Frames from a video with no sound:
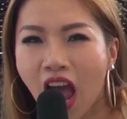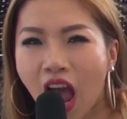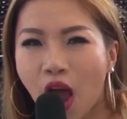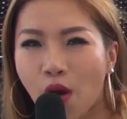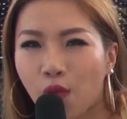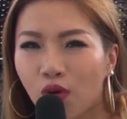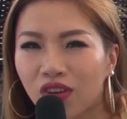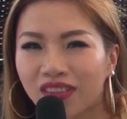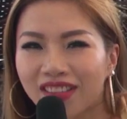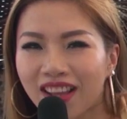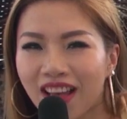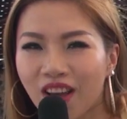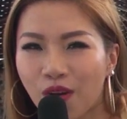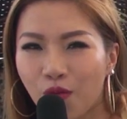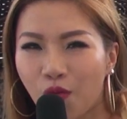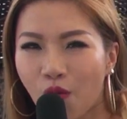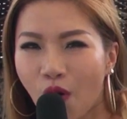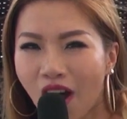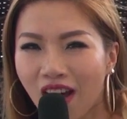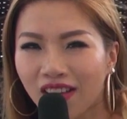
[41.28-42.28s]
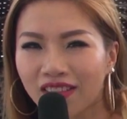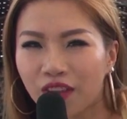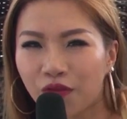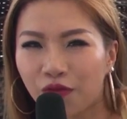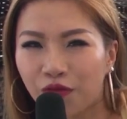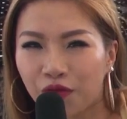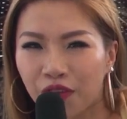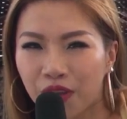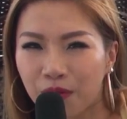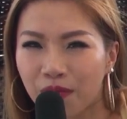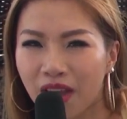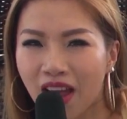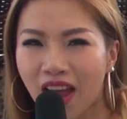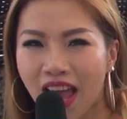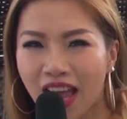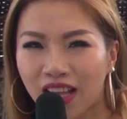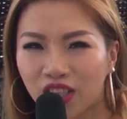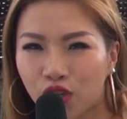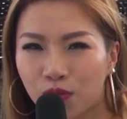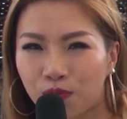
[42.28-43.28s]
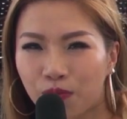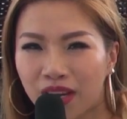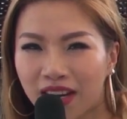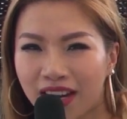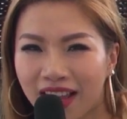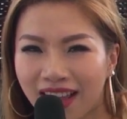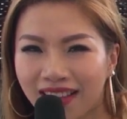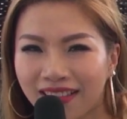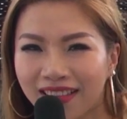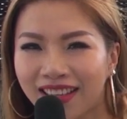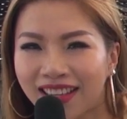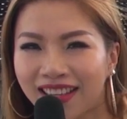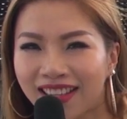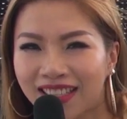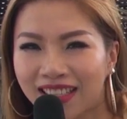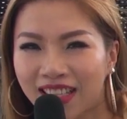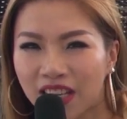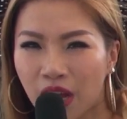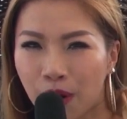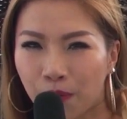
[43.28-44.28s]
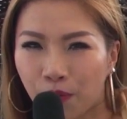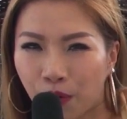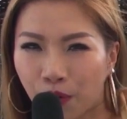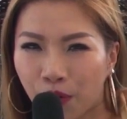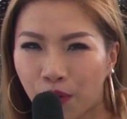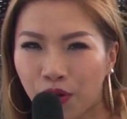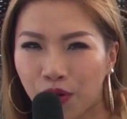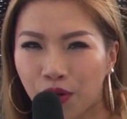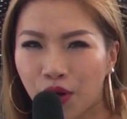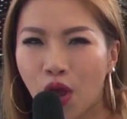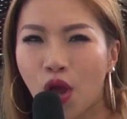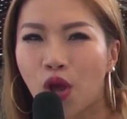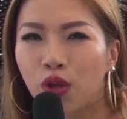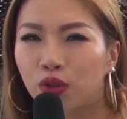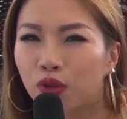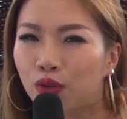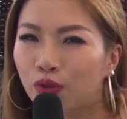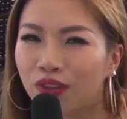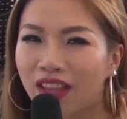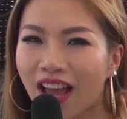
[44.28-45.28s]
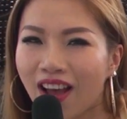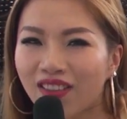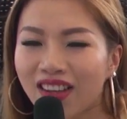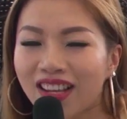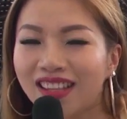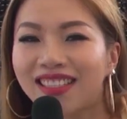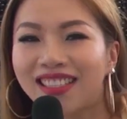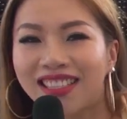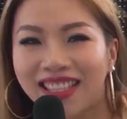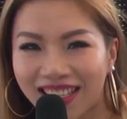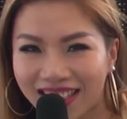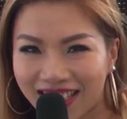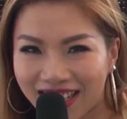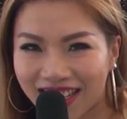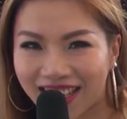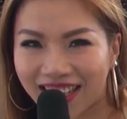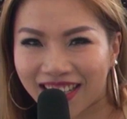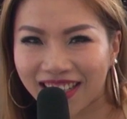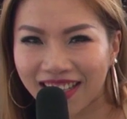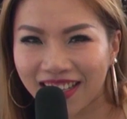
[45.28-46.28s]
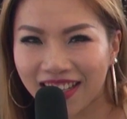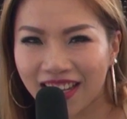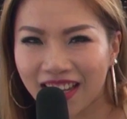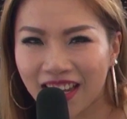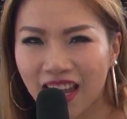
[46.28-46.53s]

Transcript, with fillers: I was awarded the Female Entrepreneur in Singapore two thousand sixteen.